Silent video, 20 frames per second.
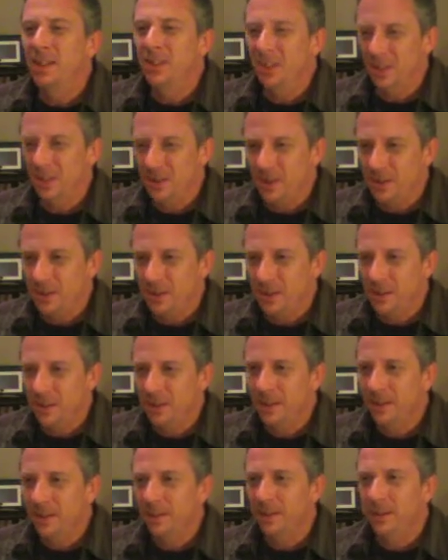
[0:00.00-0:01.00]
constantly.
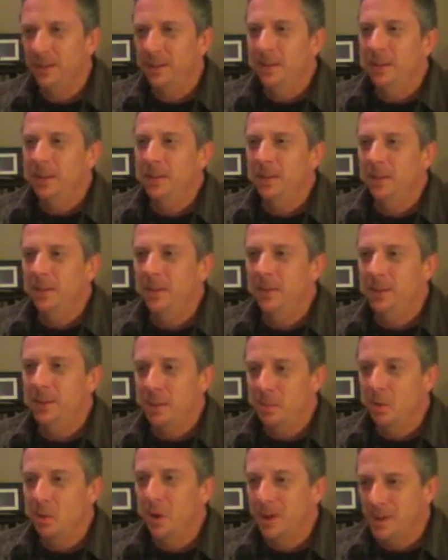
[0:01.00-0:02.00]
There is a
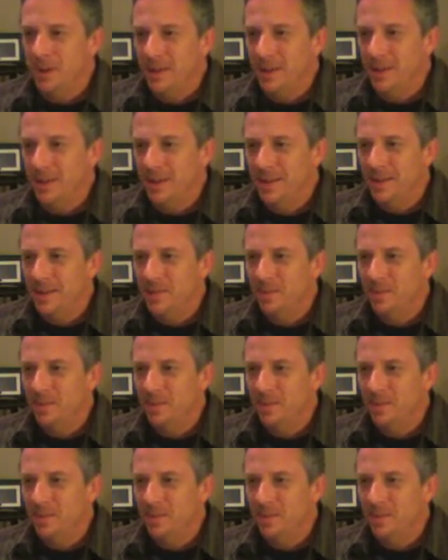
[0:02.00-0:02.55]
process.